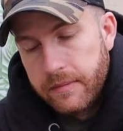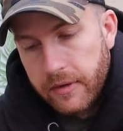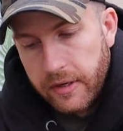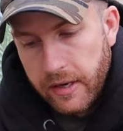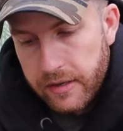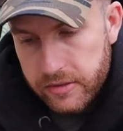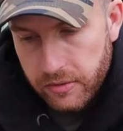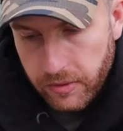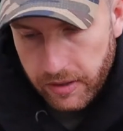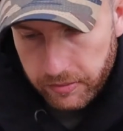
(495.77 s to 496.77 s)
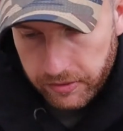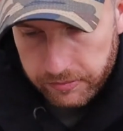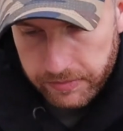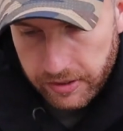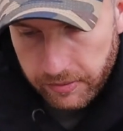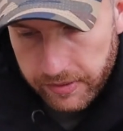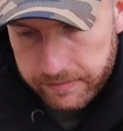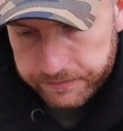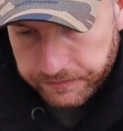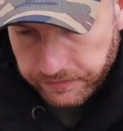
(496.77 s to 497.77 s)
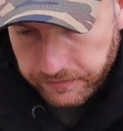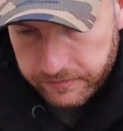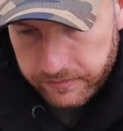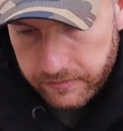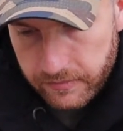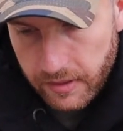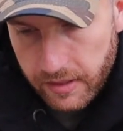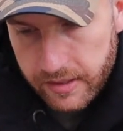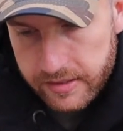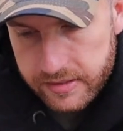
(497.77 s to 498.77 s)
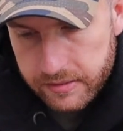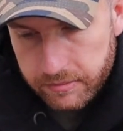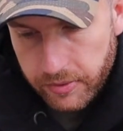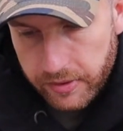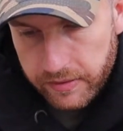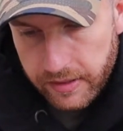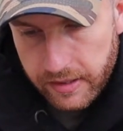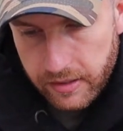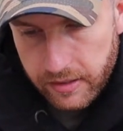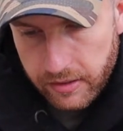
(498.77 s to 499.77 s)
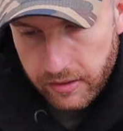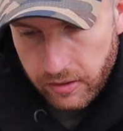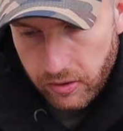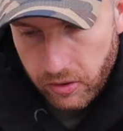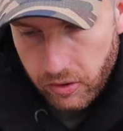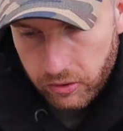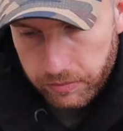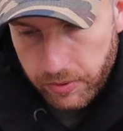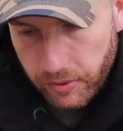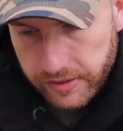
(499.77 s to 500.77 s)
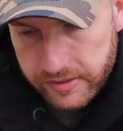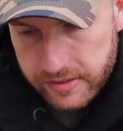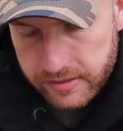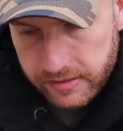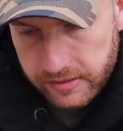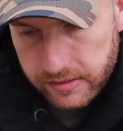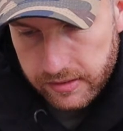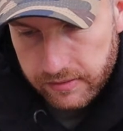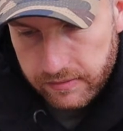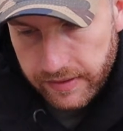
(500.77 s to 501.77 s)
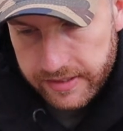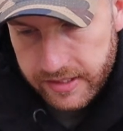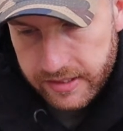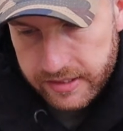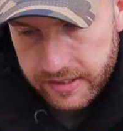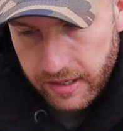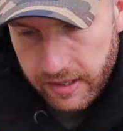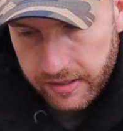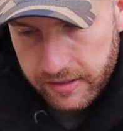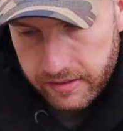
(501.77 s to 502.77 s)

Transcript: Okay, so what I want to be doing is putting the hook point facing the sky